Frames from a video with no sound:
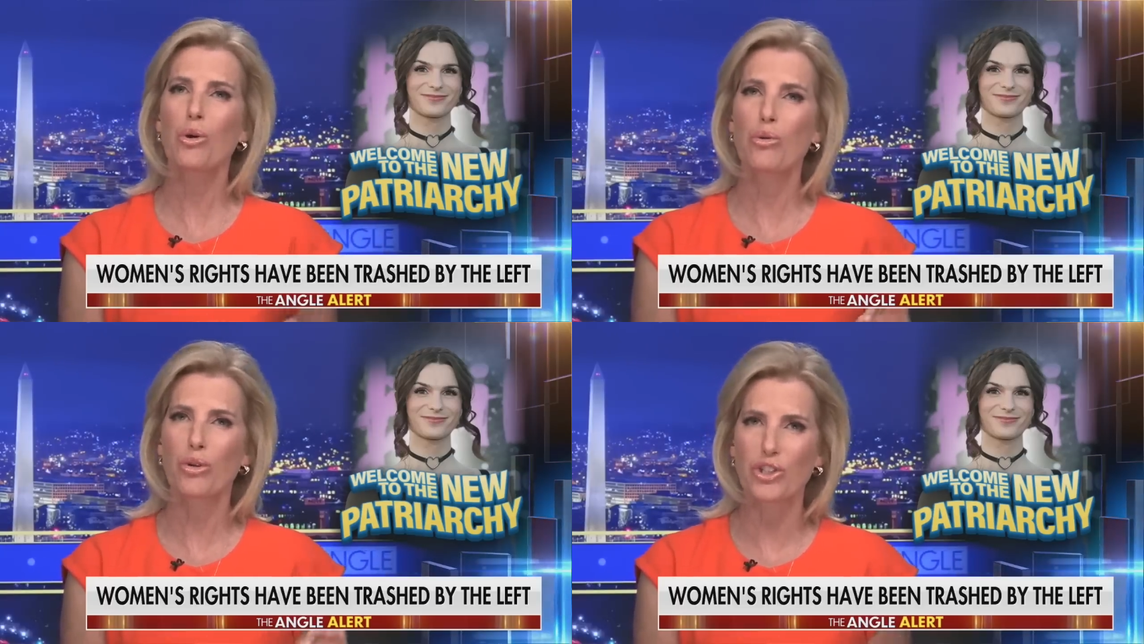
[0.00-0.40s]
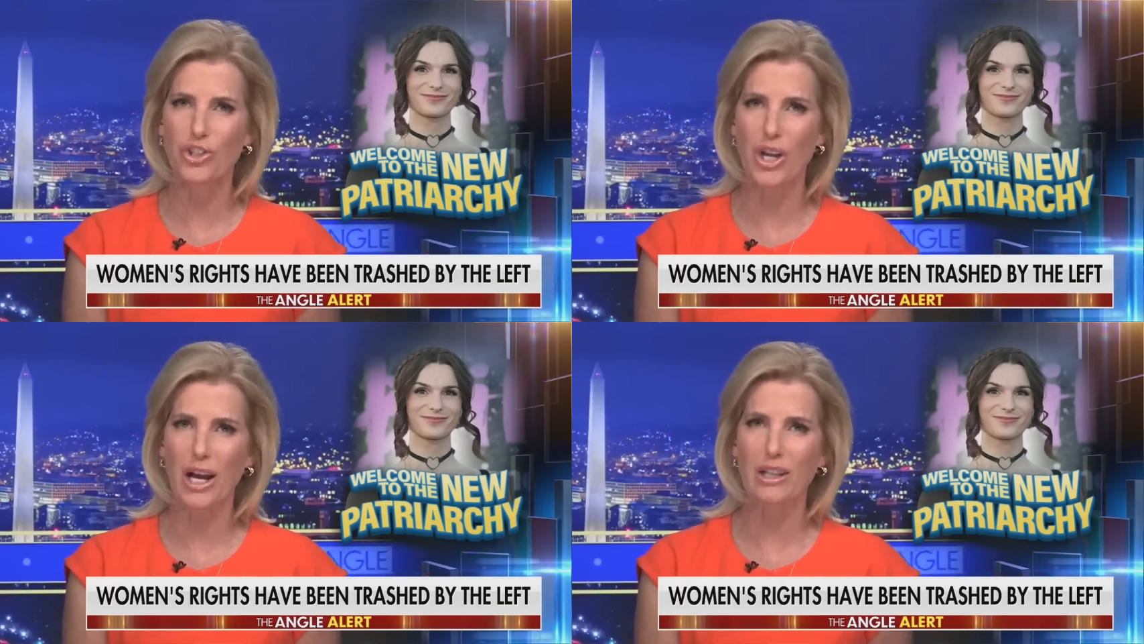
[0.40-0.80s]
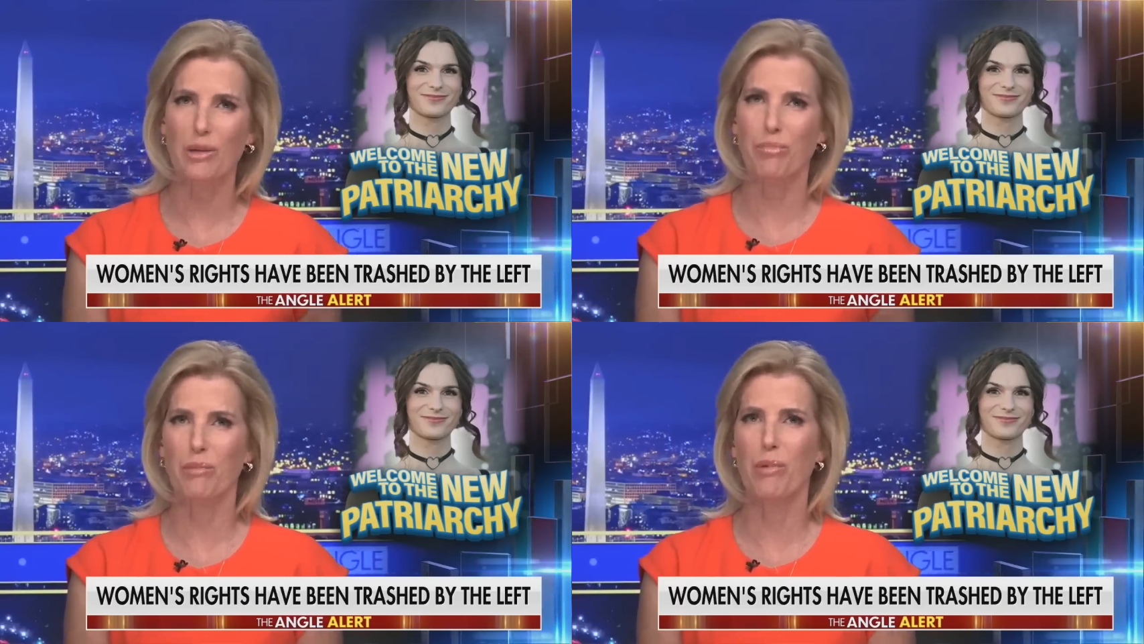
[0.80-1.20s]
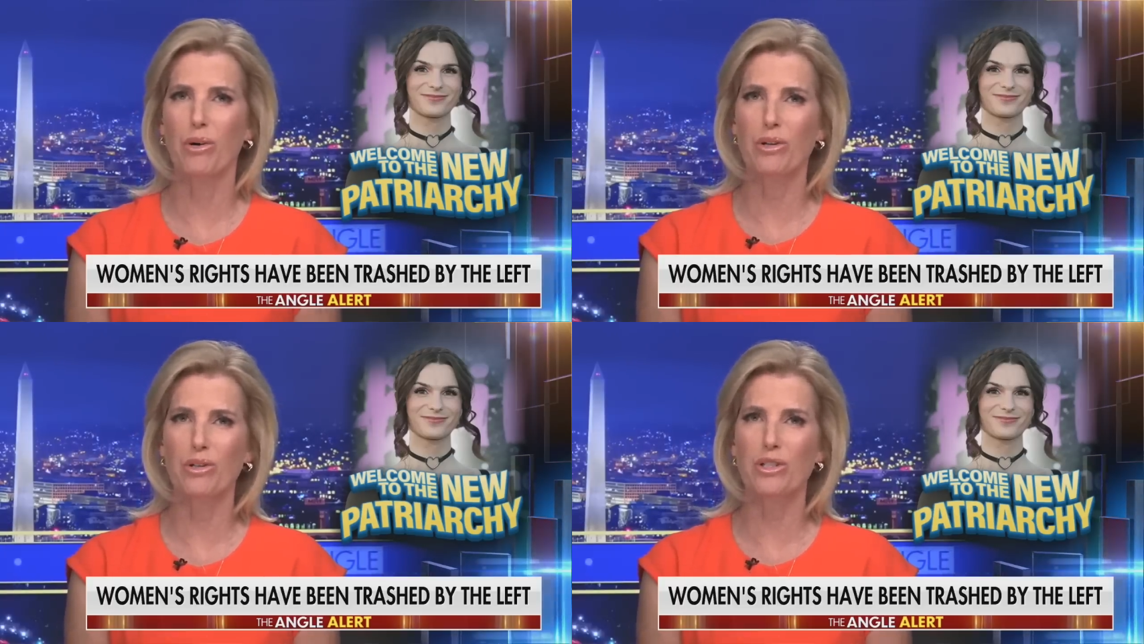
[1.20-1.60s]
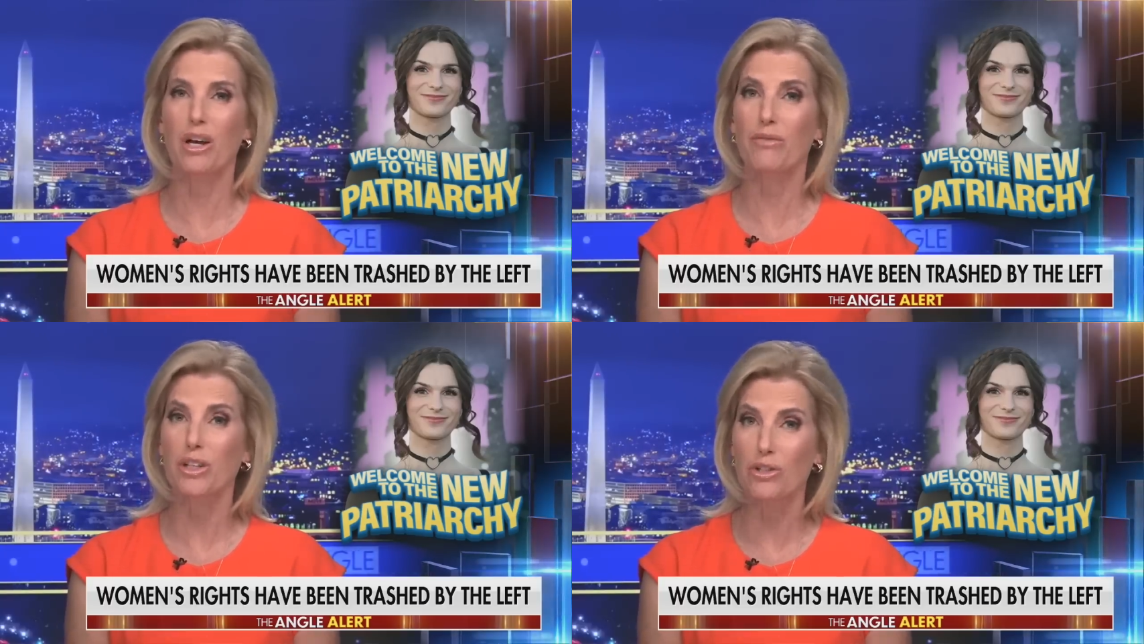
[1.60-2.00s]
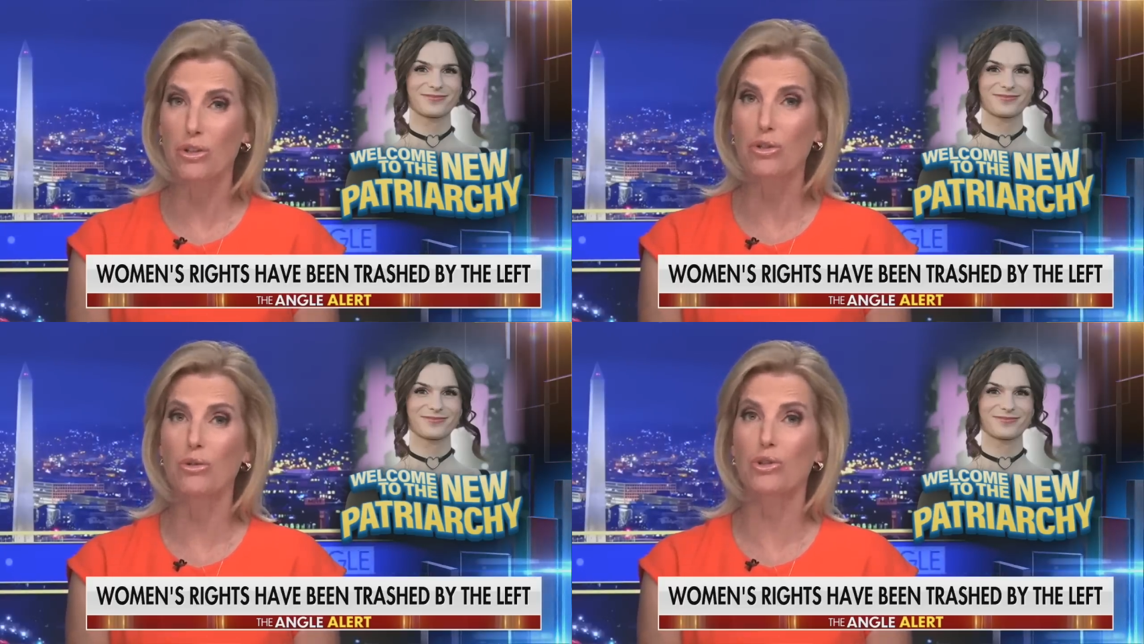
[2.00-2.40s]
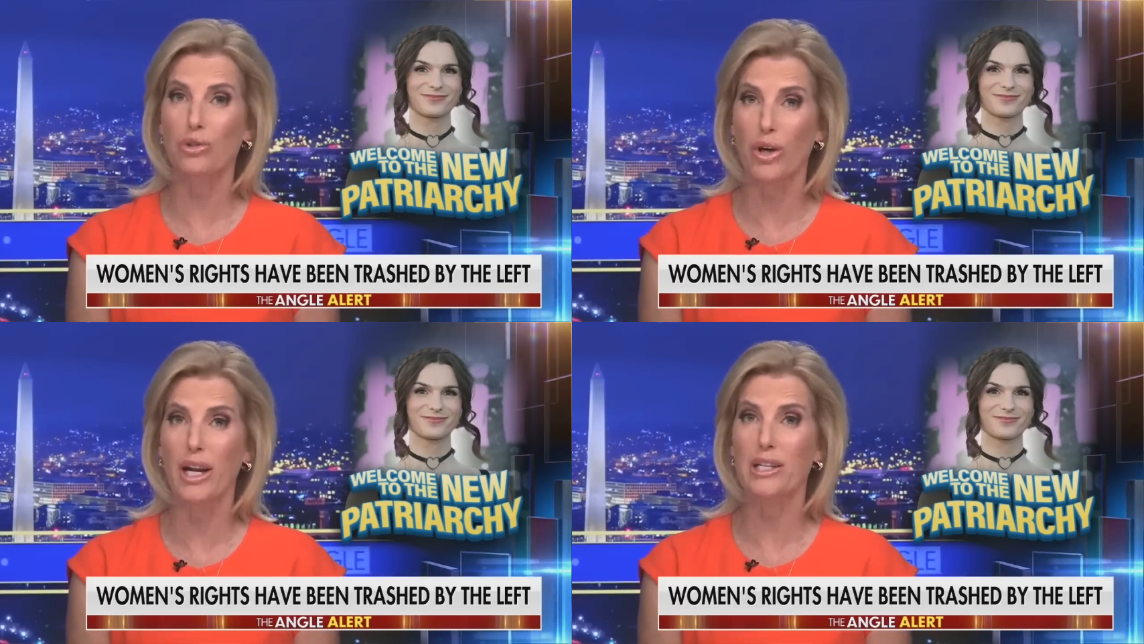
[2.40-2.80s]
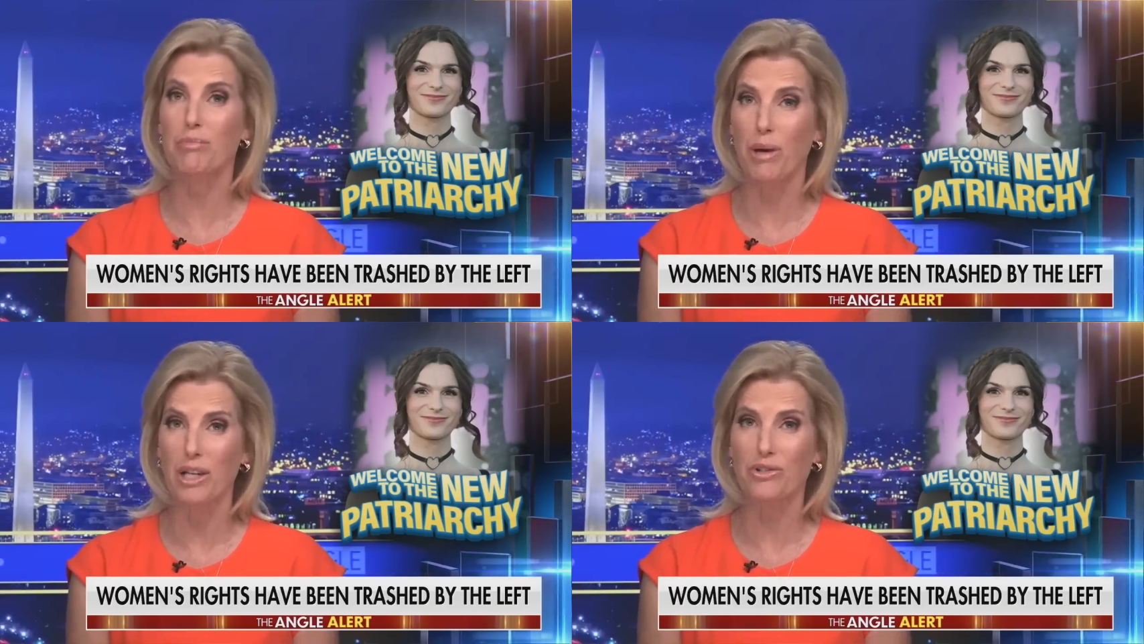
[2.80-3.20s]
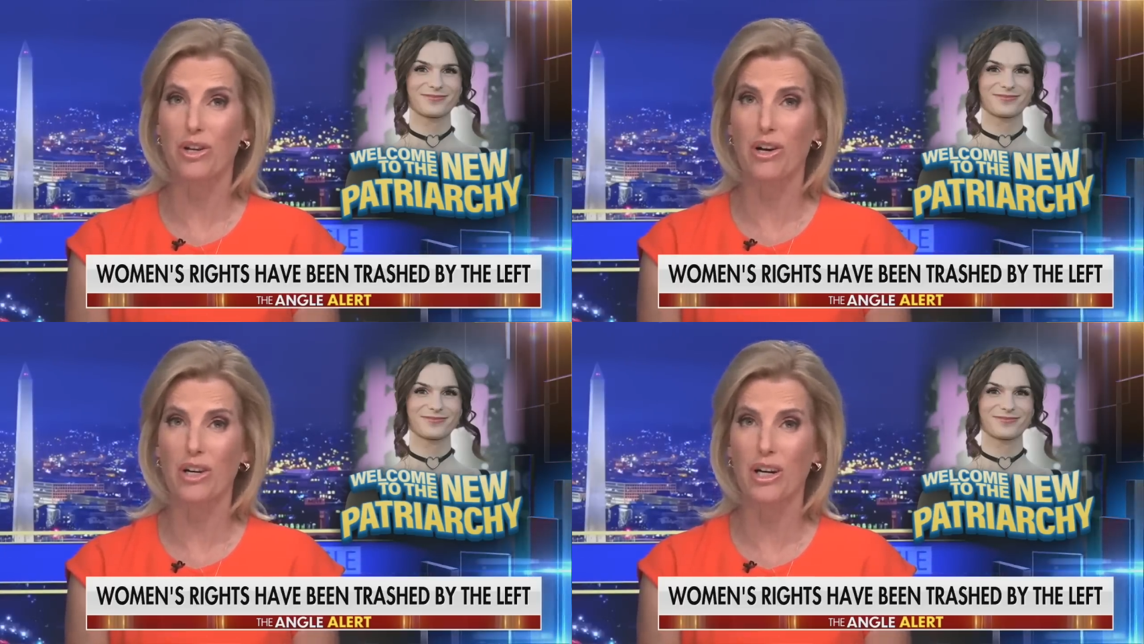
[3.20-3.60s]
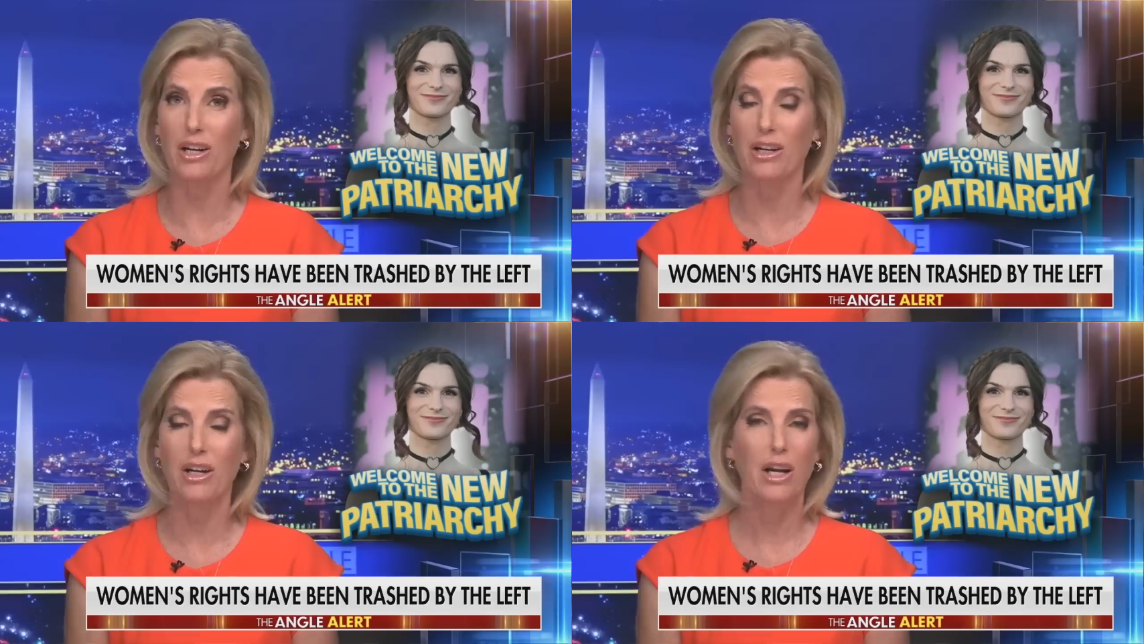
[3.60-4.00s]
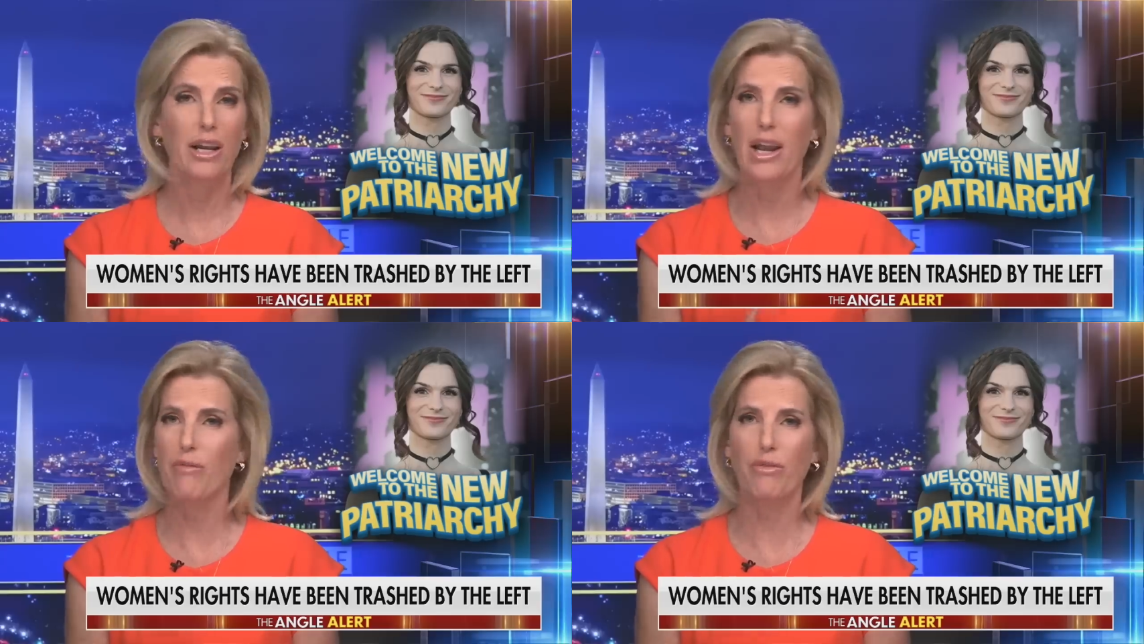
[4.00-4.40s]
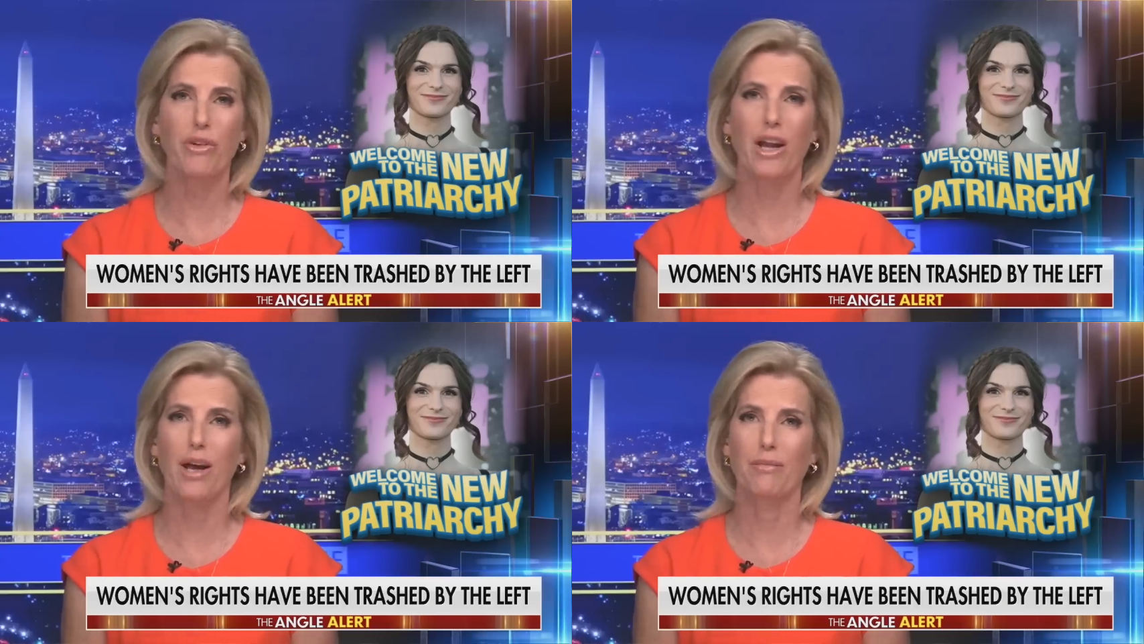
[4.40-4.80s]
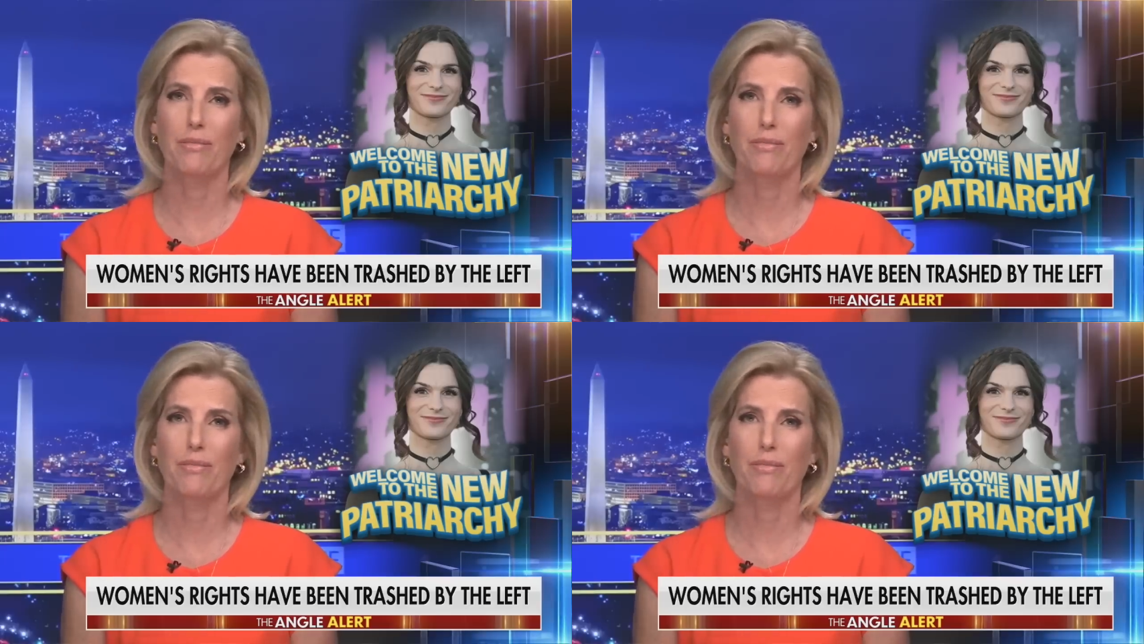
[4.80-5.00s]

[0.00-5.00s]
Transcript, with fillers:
Speaker 1: who reject the promoters of this new trans patriarchy, never forget.